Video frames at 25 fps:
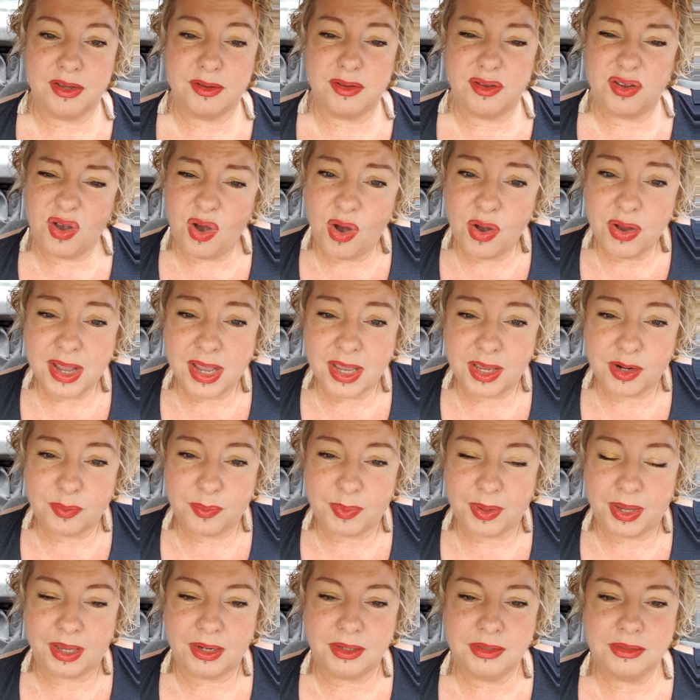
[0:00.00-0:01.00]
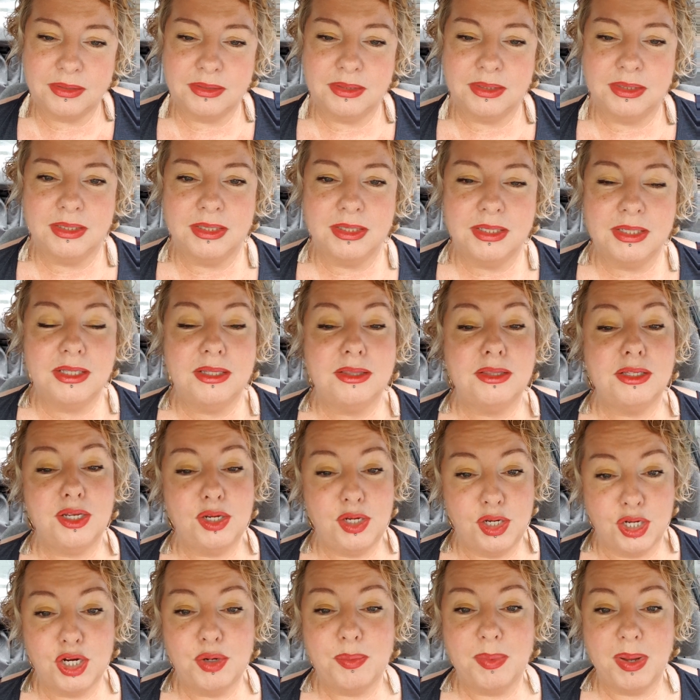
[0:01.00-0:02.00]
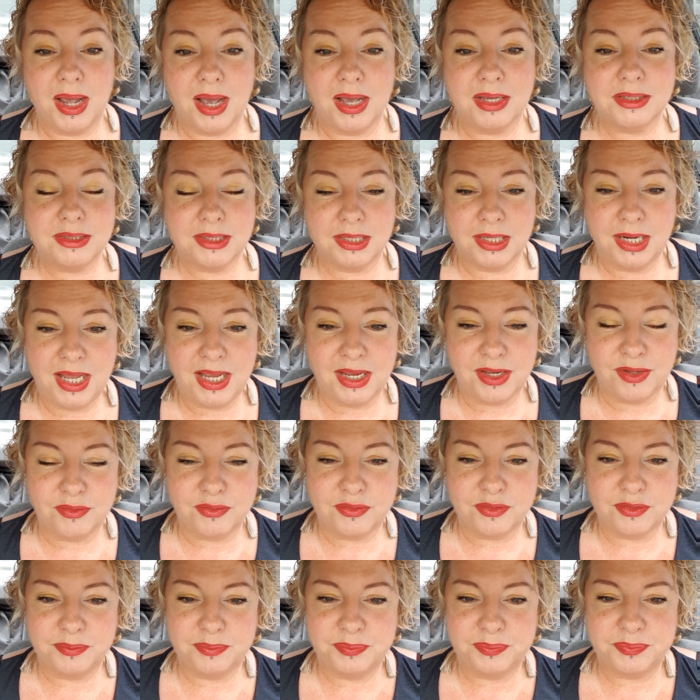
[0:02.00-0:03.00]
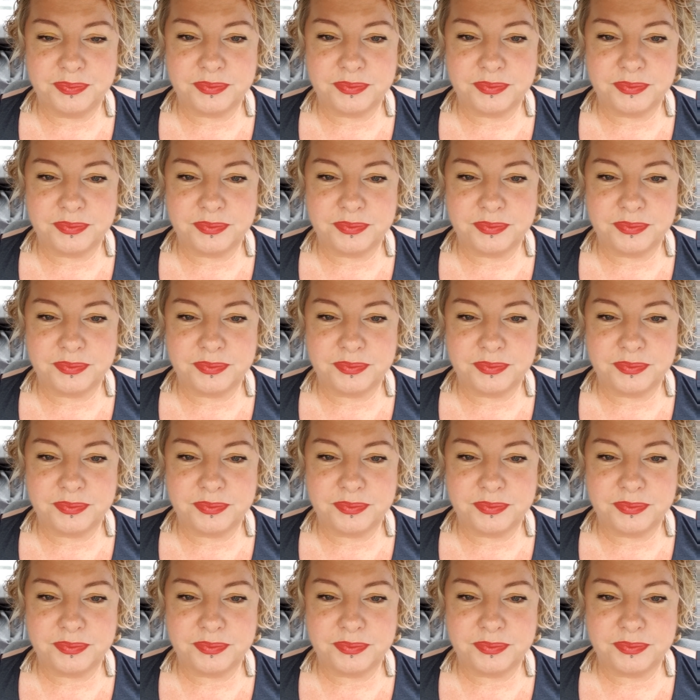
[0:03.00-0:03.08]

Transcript: a cockhead about it, then you're going to be asked to leave.